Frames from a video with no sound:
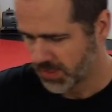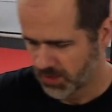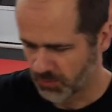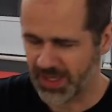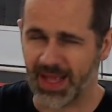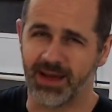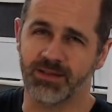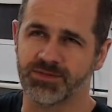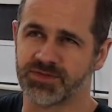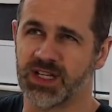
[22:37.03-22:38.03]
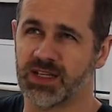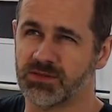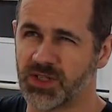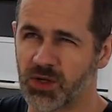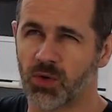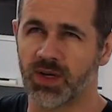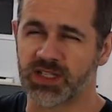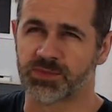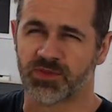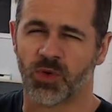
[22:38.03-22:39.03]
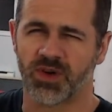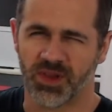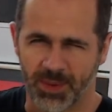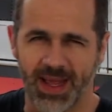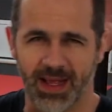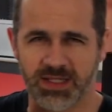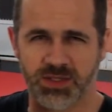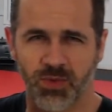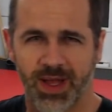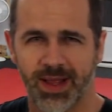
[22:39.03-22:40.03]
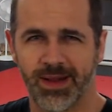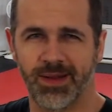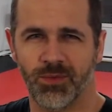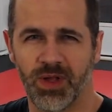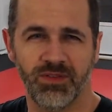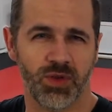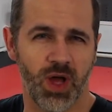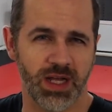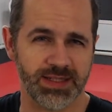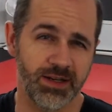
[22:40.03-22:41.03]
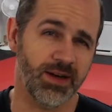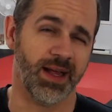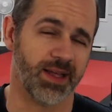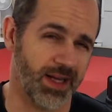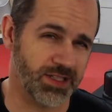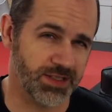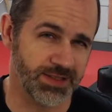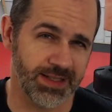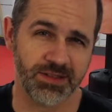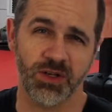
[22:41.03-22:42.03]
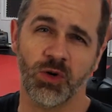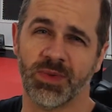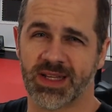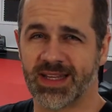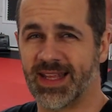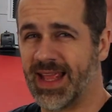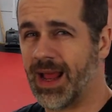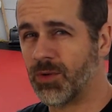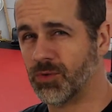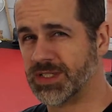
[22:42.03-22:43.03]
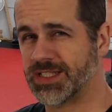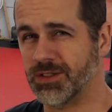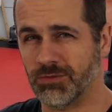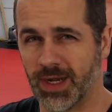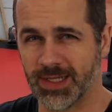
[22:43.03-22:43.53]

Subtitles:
We have done recordings before in the past when we've lost internet connection, didn't know, but the camera was still running.